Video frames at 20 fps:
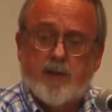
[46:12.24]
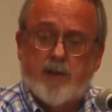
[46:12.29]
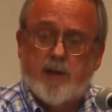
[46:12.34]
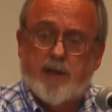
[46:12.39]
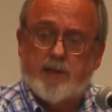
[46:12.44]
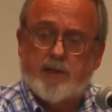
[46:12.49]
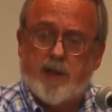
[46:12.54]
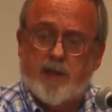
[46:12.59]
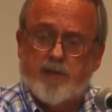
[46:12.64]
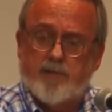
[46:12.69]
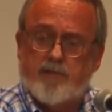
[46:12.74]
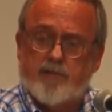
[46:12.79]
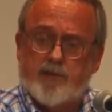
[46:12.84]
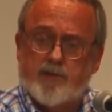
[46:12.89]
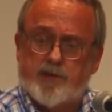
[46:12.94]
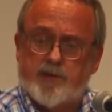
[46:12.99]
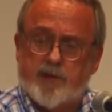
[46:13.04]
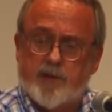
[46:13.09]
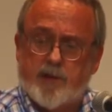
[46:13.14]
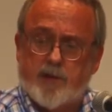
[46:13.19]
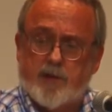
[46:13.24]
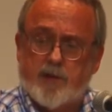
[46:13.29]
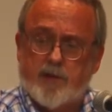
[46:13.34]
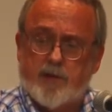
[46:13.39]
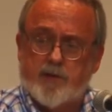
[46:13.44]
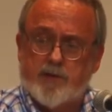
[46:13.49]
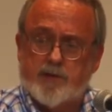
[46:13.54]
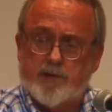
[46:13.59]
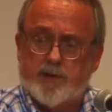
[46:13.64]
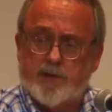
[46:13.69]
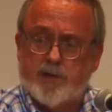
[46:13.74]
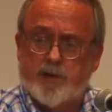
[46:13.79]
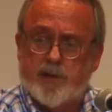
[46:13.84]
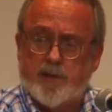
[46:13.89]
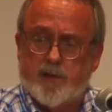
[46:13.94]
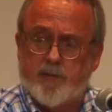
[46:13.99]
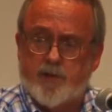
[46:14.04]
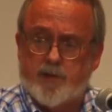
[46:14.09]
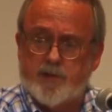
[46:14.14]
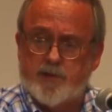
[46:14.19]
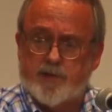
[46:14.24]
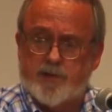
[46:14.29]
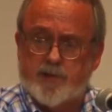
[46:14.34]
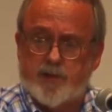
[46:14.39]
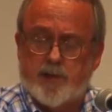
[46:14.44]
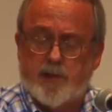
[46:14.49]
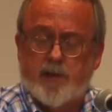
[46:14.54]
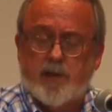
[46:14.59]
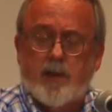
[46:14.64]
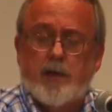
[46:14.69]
It's unforeseen, urgent, and emergency.